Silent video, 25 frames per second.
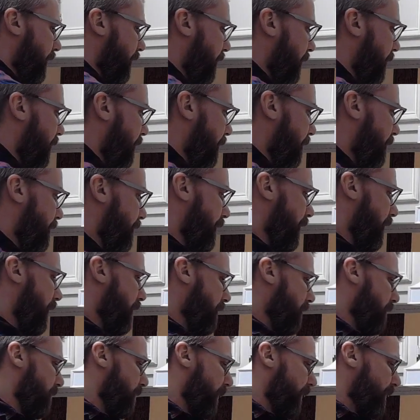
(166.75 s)
So
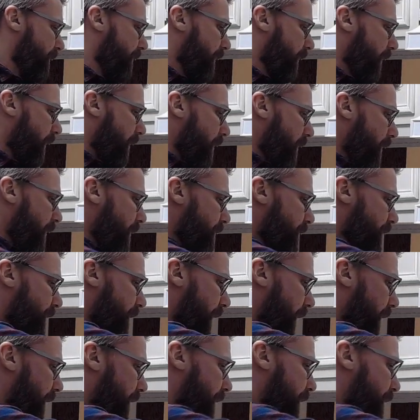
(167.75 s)
once again, just kind
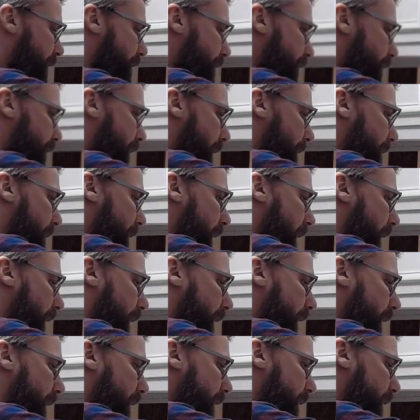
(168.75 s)
of stuff that guy
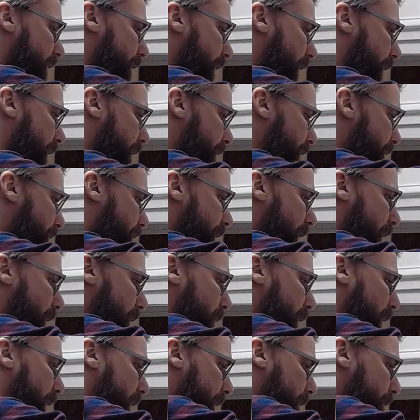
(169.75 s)
in there in the stock
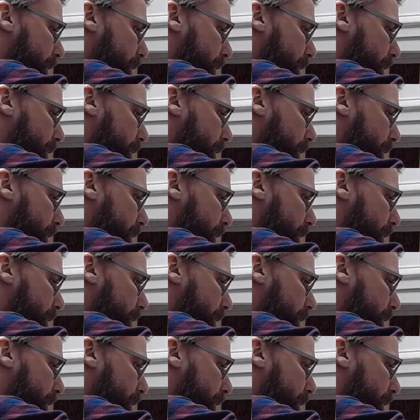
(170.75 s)
pot.